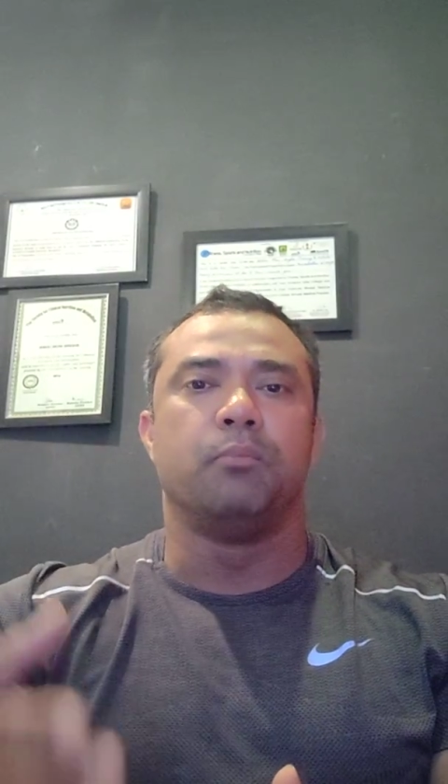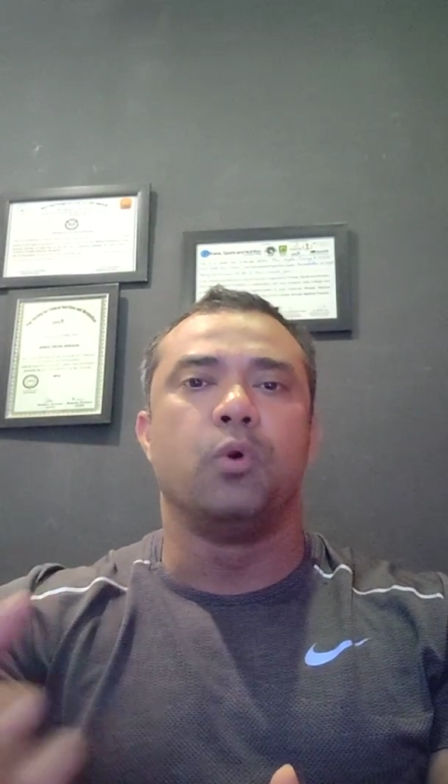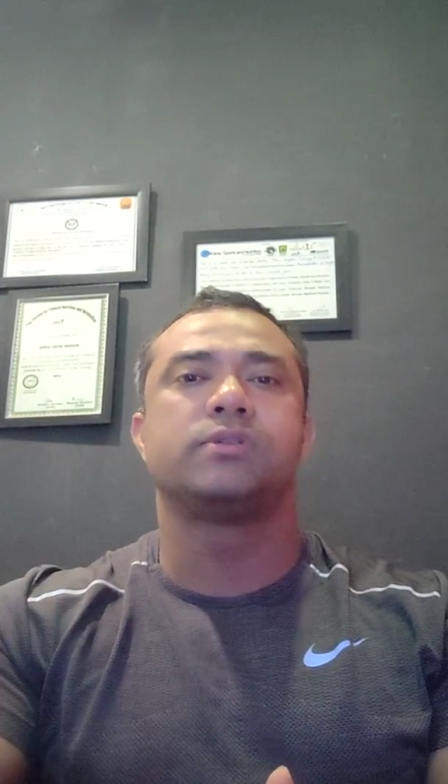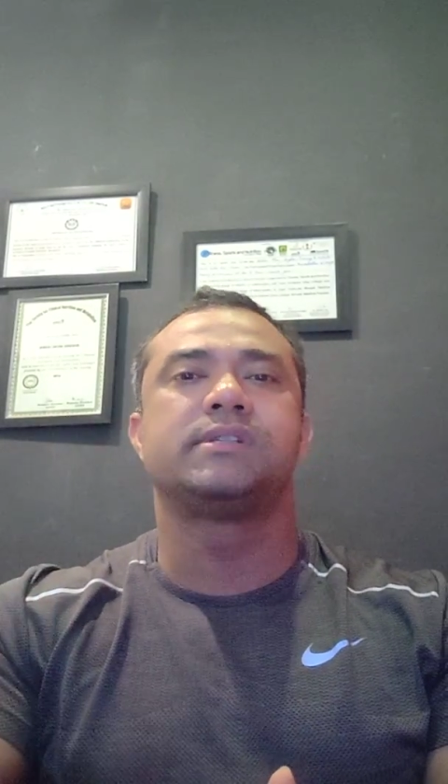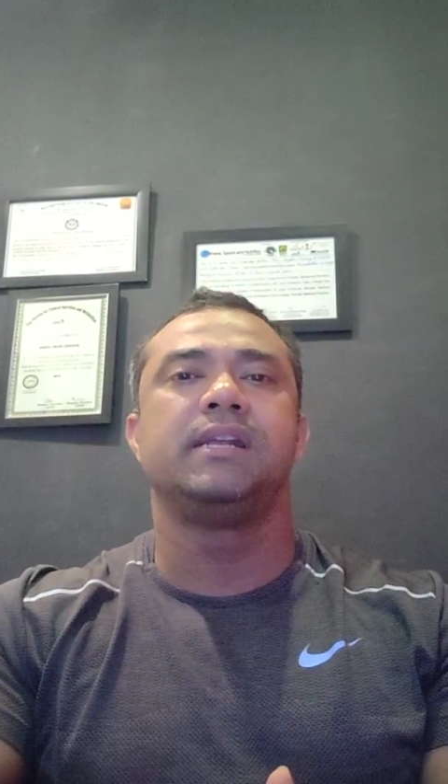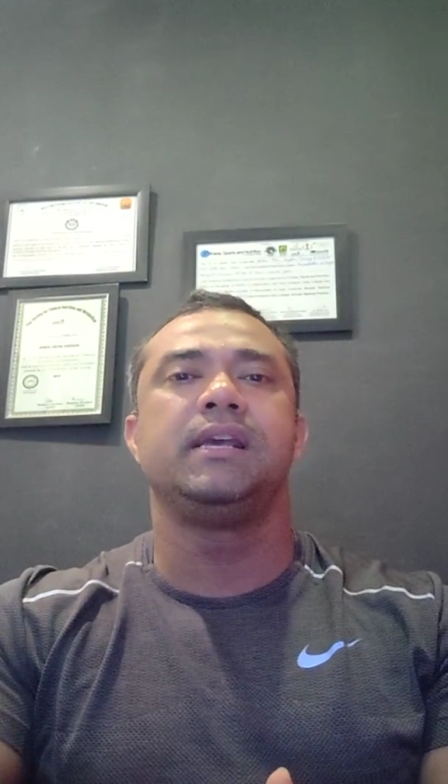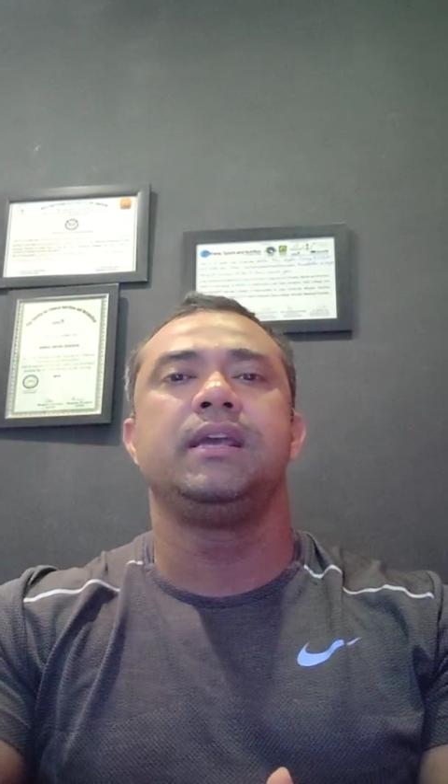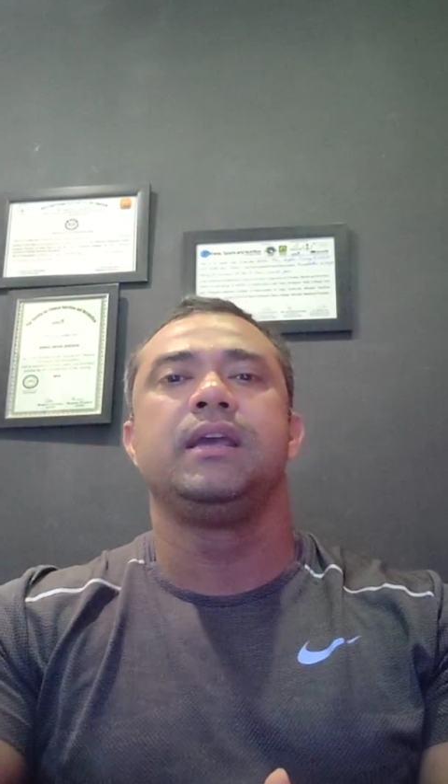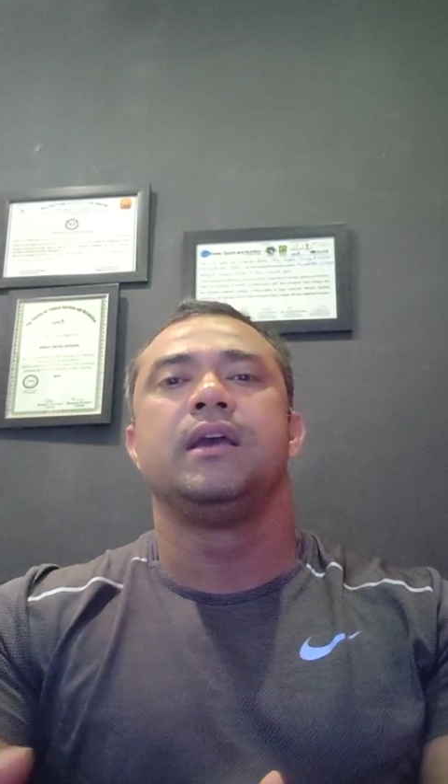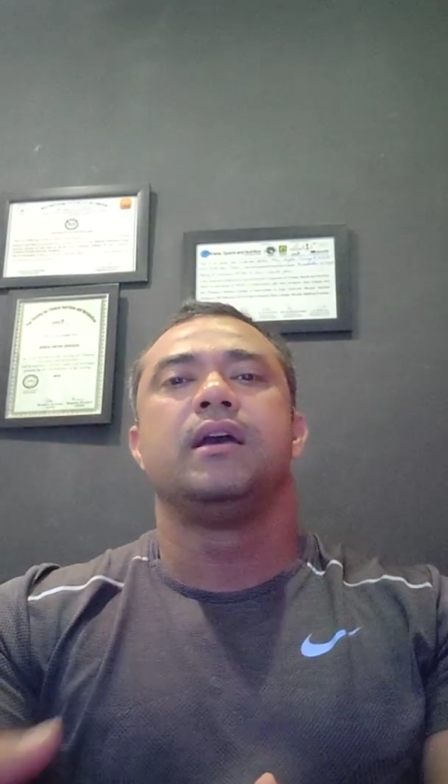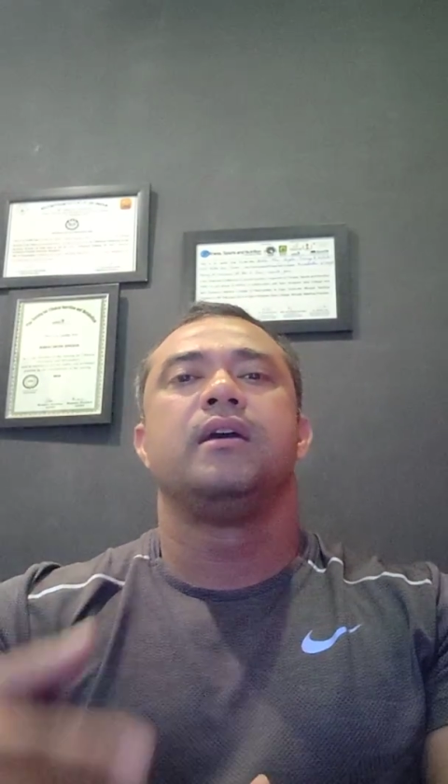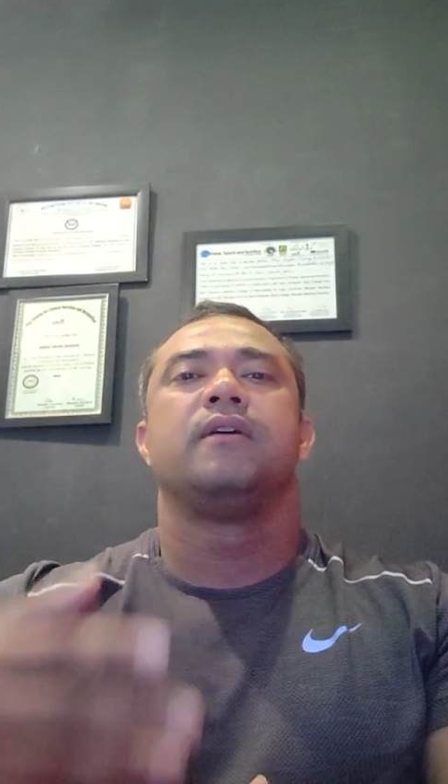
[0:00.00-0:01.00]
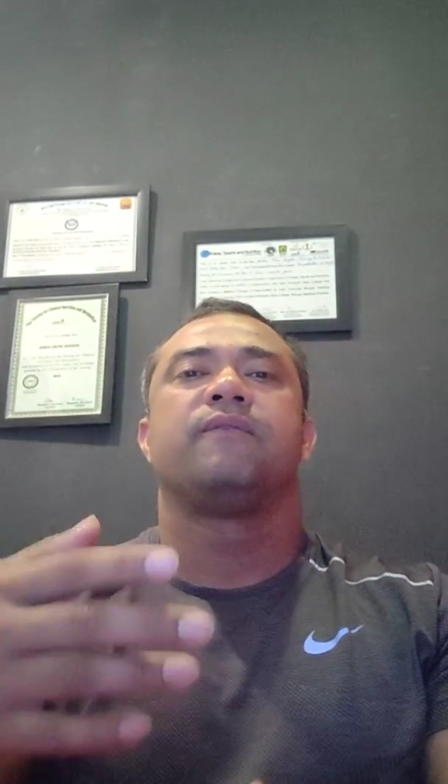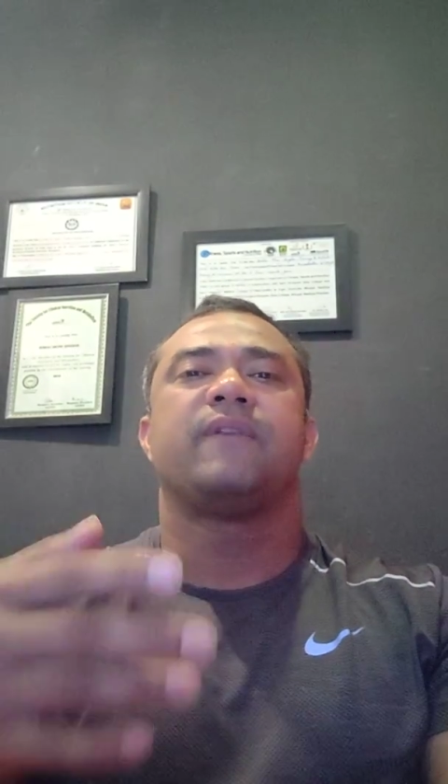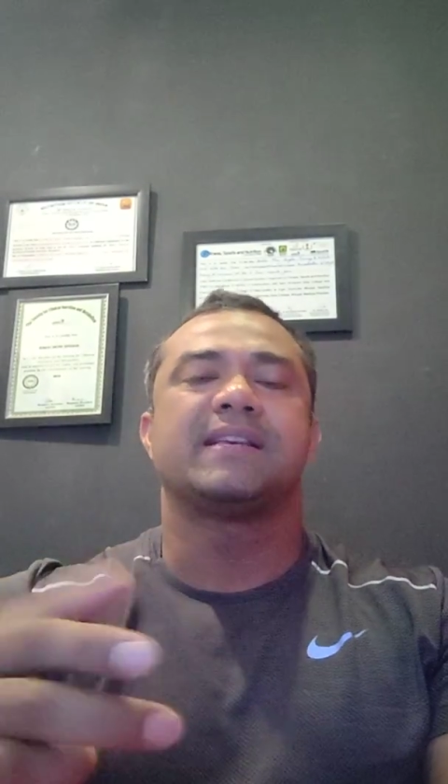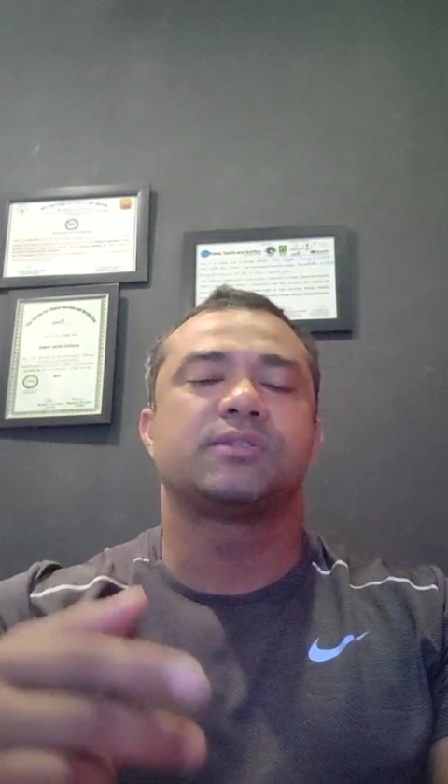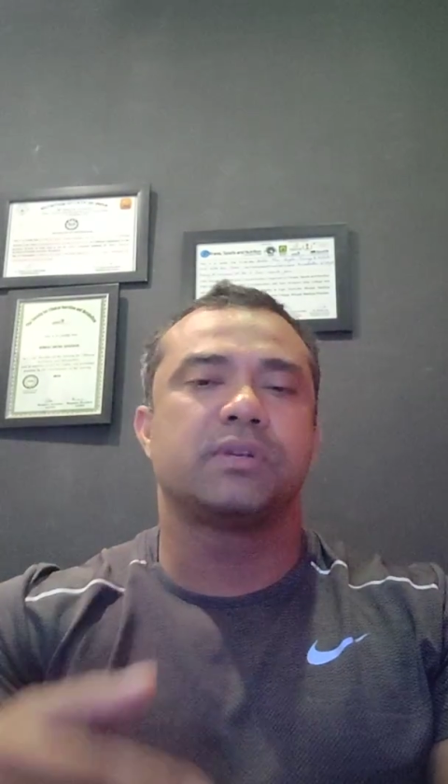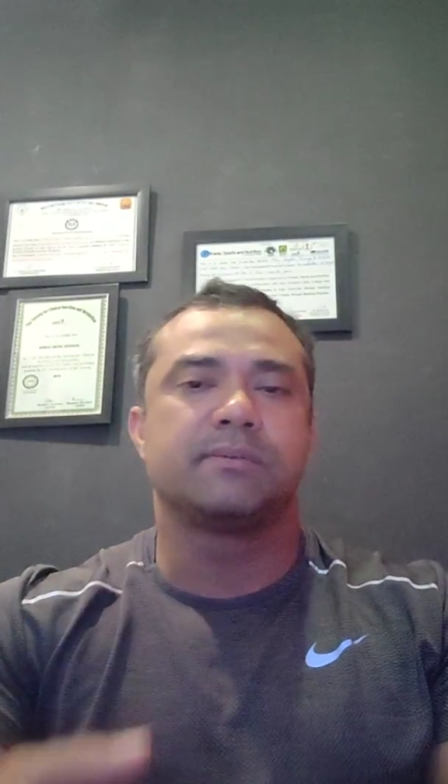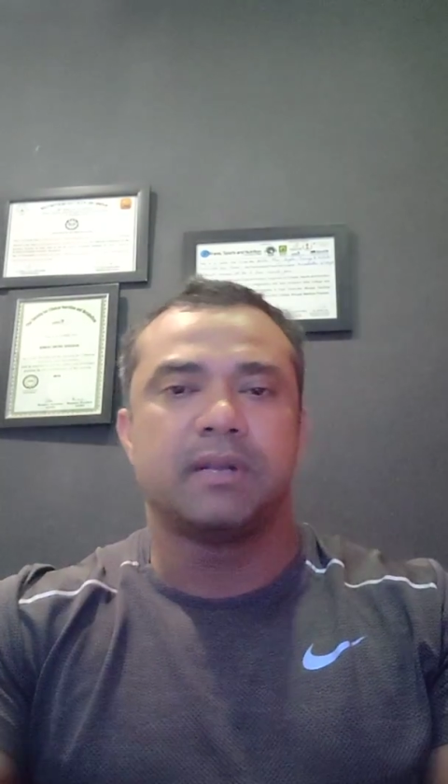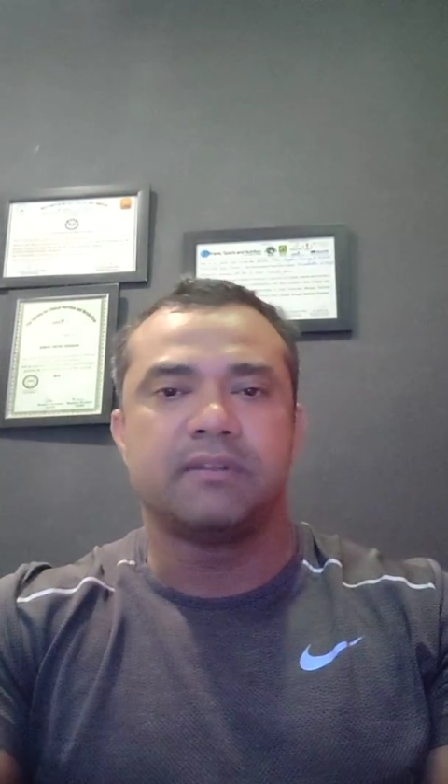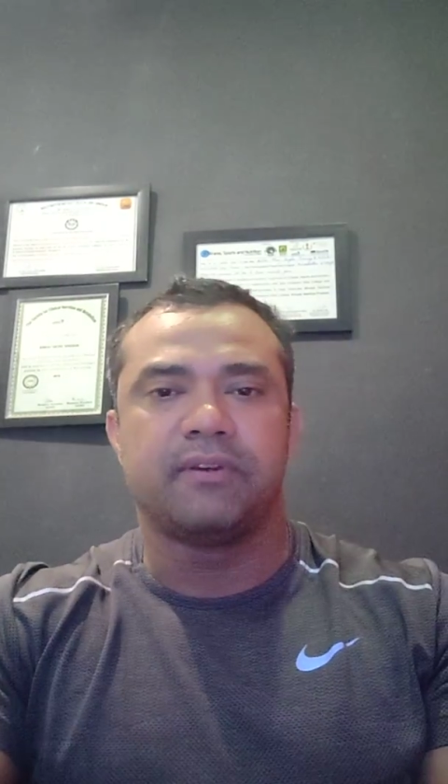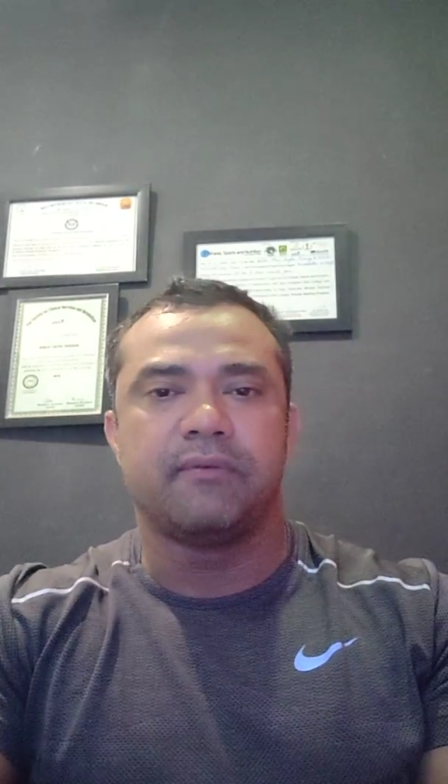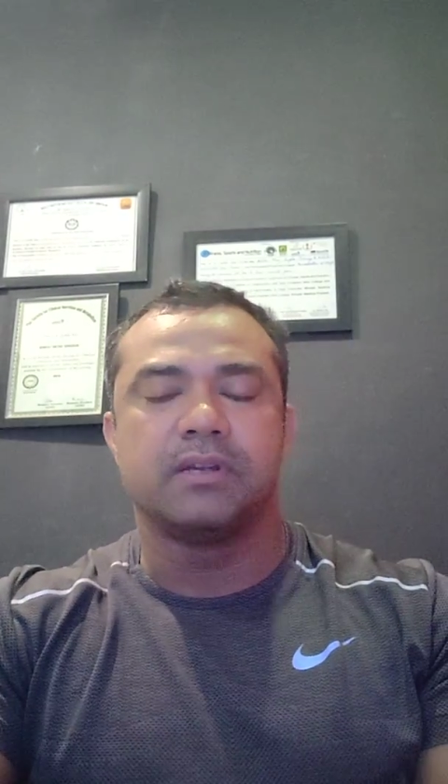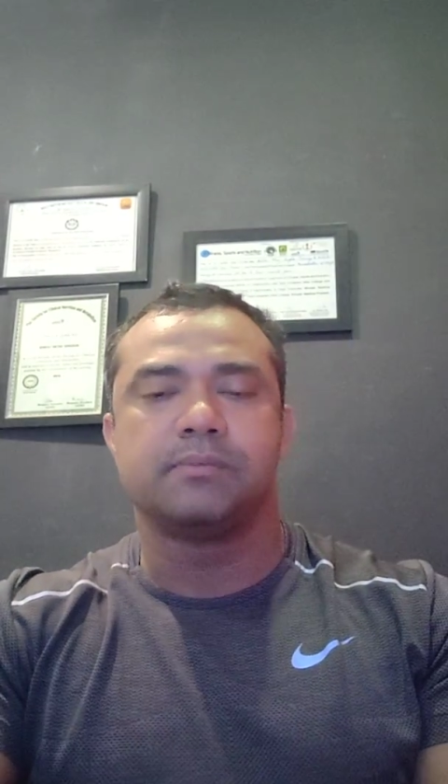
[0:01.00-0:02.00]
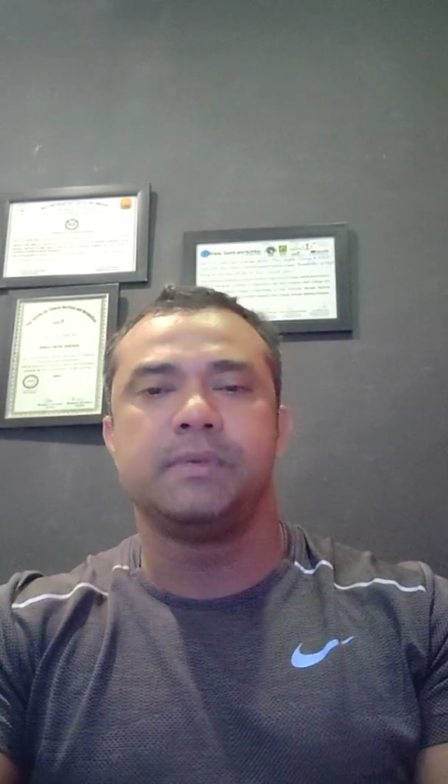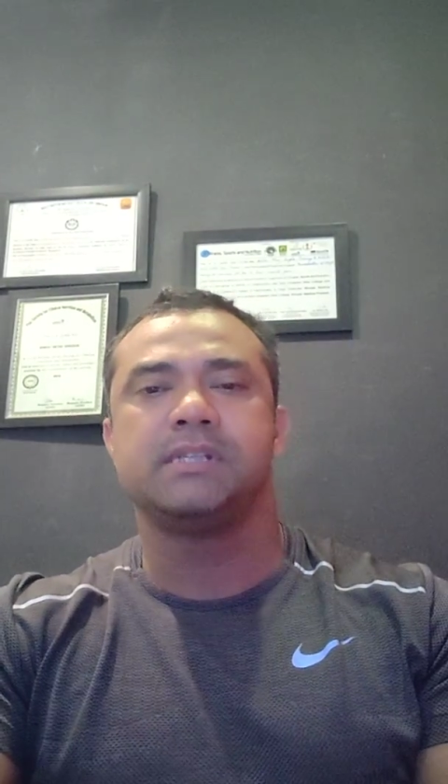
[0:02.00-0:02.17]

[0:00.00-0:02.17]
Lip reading: mostly fast twitch muscle fibers.